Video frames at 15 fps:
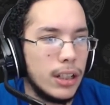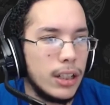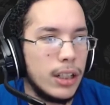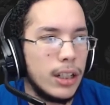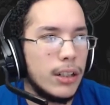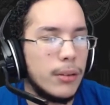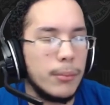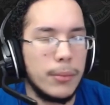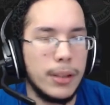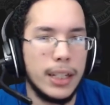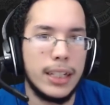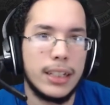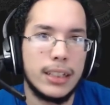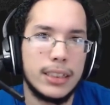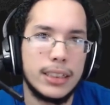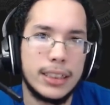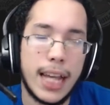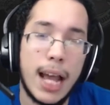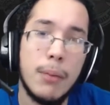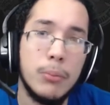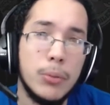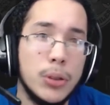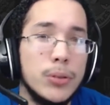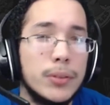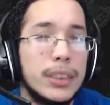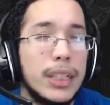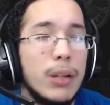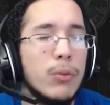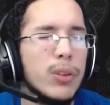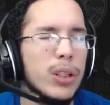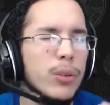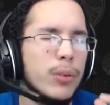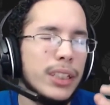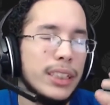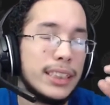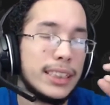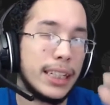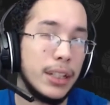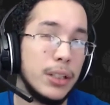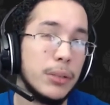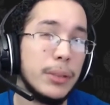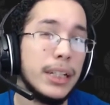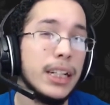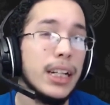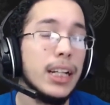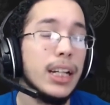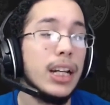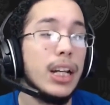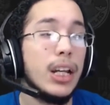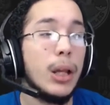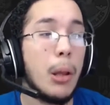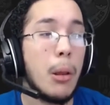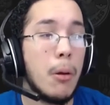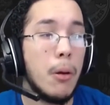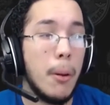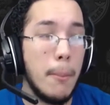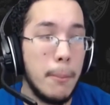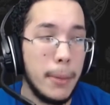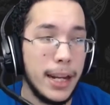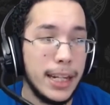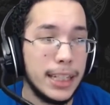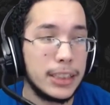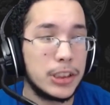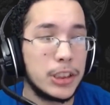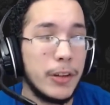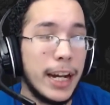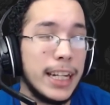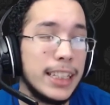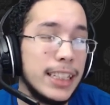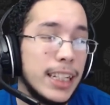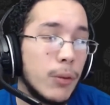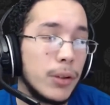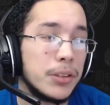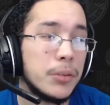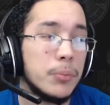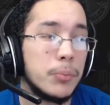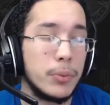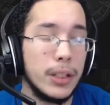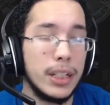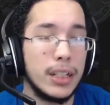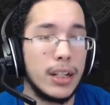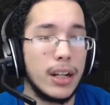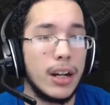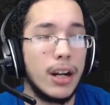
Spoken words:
like stab moves that really scared me made it so I did not want to bring